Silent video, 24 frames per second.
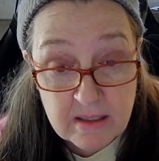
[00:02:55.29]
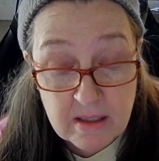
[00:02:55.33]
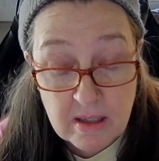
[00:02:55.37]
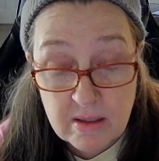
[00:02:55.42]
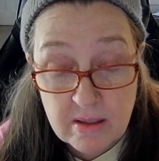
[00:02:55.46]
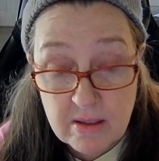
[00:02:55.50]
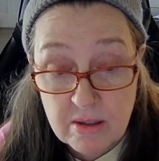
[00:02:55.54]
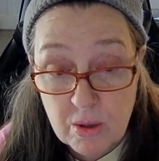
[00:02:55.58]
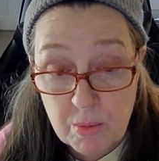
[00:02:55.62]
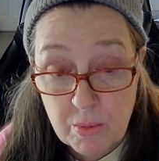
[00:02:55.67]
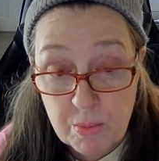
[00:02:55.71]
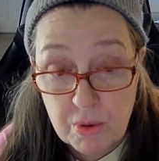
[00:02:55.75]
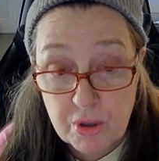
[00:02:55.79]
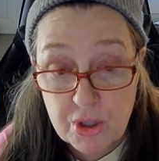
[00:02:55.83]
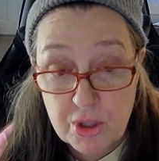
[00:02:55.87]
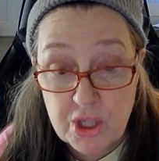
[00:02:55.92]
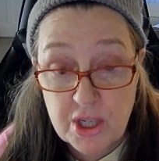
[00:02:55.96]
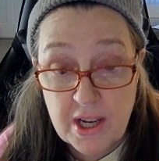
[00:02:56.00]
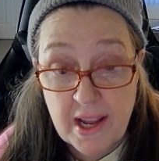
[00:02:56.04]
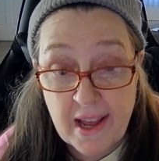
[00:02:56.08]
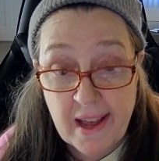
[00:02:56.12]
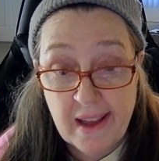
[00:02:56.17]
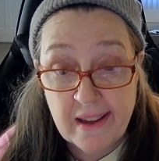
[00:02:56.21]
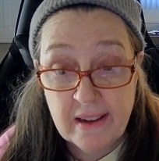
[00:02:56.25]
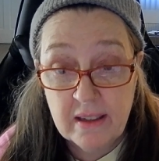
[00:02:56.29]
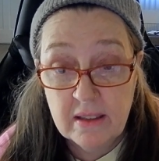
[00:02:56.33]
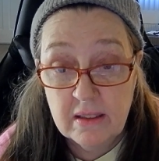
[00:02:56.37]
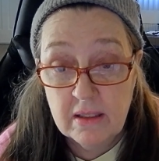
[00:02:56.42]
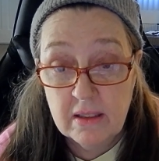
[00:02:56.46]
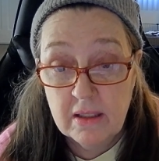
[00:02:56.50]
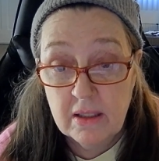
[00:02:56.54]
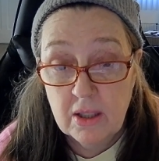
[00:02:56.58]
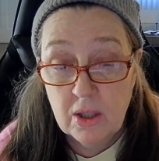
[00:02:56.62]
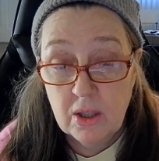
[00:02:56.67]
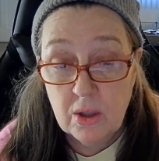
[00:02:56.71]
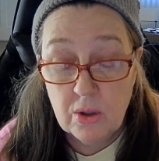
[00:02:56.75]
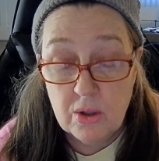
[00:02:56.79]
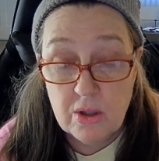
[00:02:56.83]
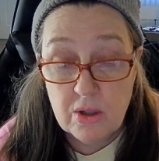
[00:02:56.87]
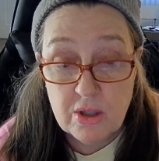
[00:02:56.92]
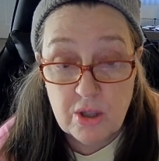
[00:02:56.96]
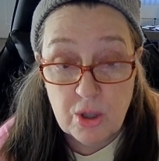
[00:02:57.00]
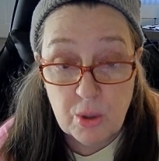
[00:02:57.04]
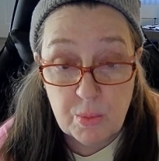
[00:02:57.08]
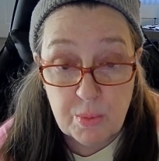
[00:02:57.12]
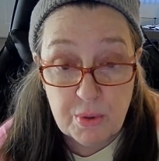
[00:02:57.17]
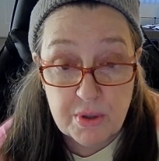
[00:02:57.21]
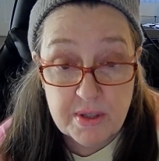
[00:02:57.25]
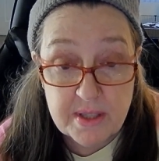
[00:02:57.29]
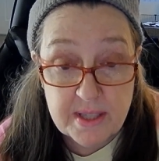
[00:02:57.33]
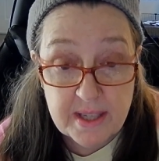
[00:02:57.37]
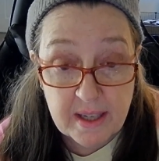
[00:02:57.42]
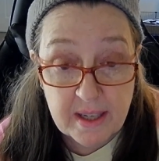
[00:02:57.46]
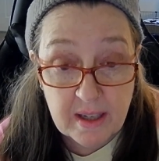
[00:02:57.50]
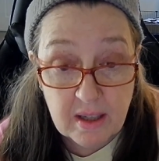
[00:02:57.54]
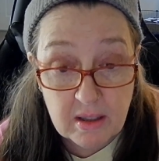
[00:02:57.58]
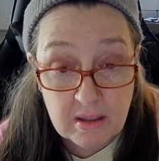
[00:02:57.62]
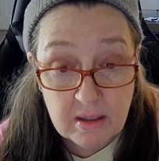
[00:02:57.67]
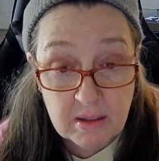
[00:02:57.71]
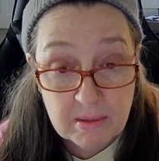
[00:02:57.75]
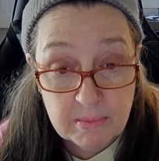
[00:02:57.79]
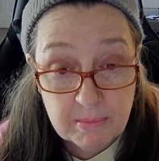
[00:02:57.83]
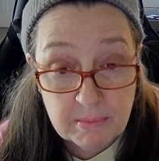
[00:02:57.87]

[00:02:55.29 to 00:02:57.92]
a super chat, or super sticker.